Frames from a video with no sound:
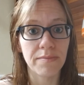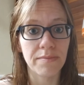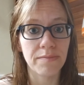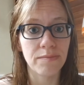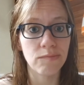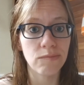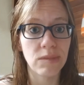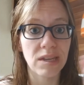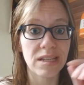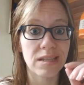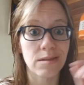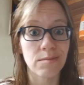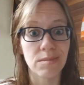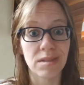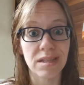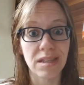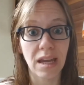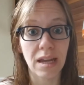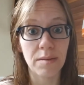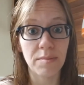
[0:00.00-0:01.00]
like some
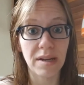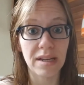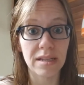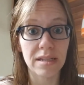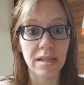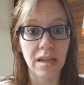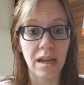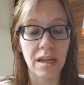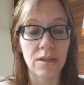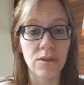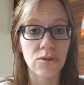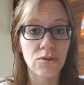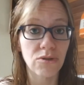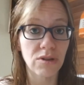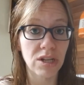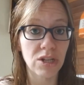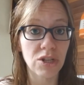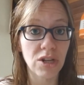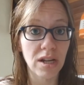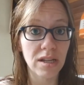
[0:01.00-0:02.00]
side-by-side
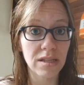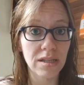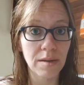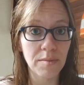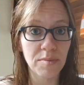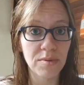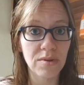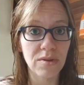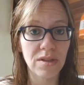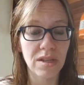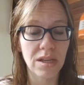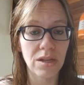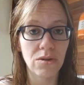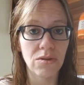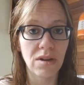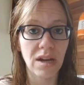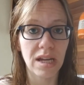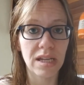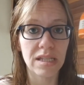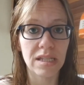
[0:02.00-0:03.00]
screenshots up so that you
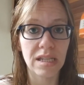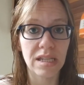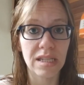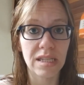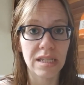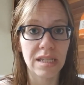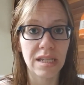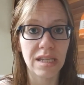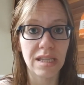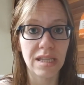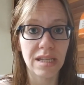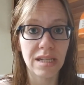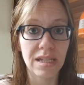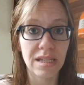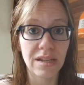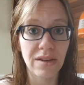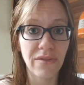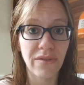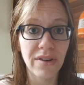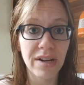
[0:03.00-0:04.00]
guys can see the
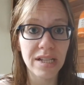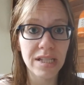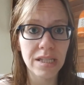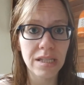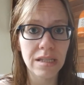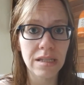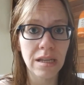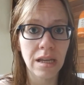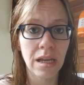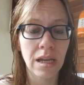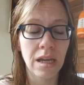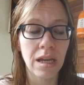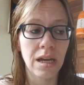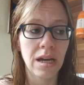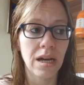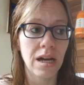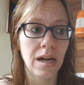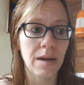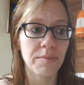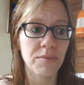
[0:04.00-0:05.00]
difference.
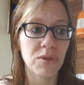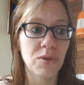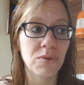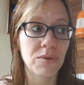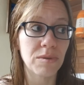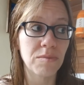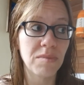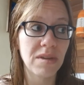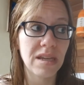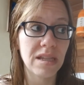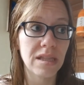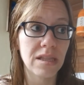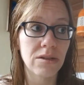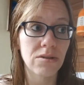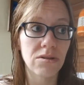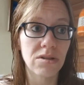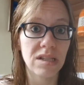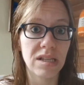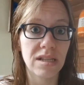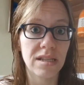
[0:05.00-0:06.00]
So it's me
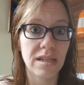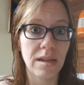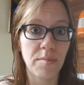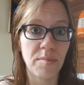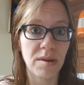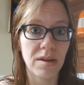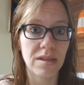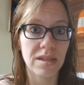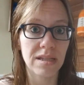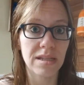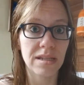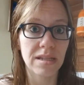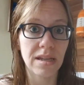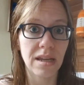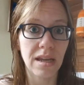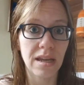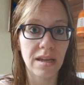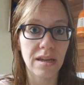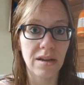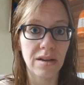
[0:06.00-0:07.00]
literally stepping on the
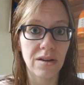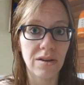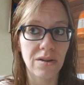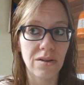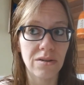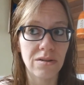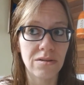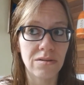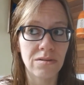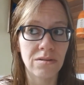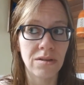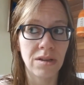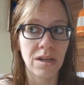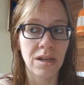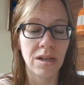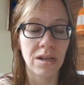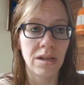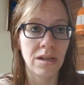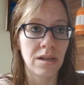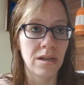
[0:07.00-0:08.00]
scale
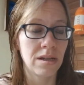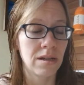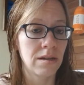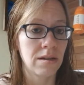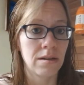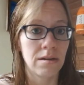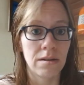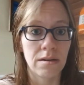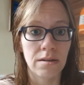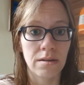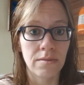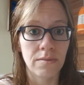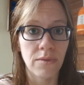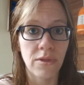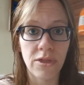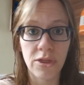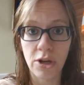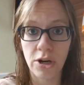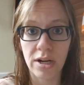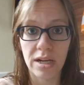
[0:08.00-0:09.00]

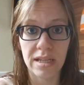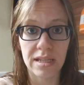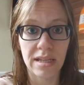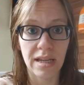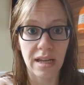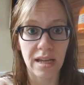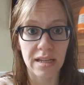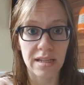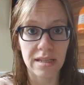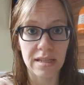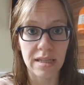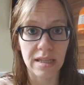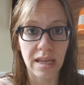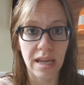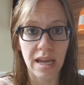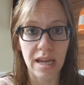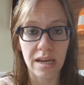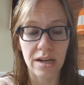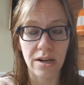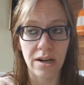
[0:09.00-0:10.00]
30 seconds
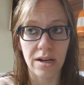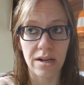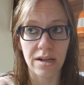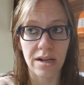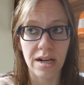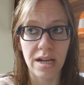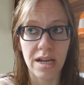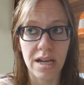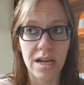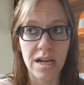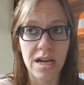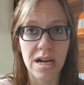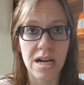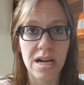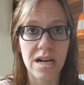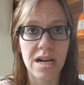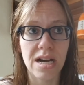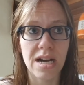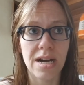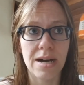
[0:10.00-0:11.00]
later,
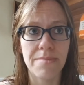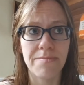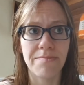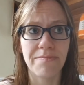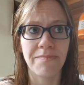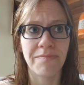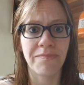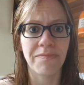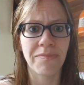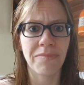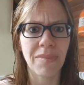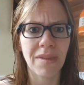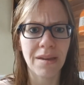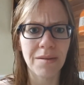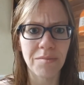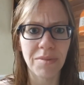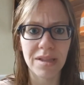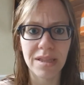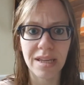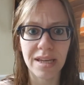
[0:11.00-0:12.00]

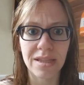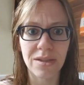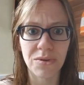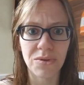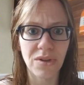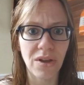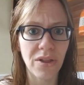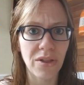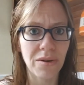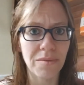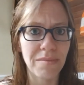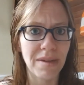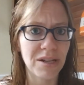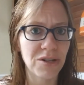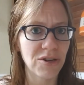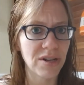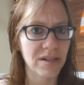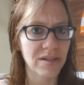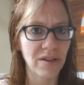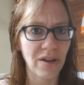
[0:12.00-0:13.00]
but like those other
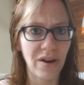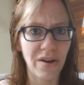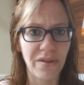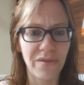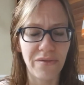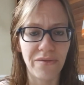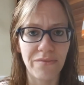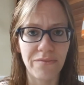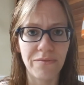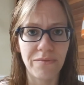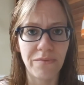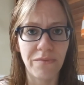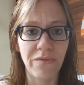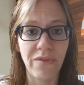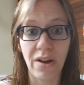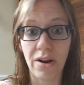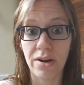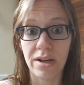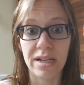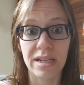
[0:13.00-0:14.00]
metrics are
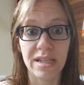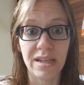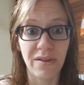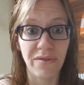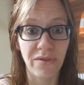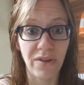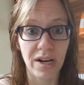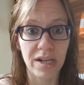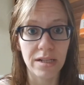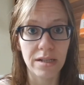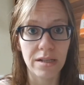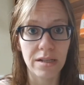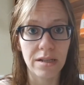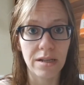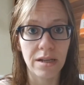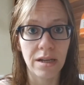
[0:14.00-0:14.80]
very different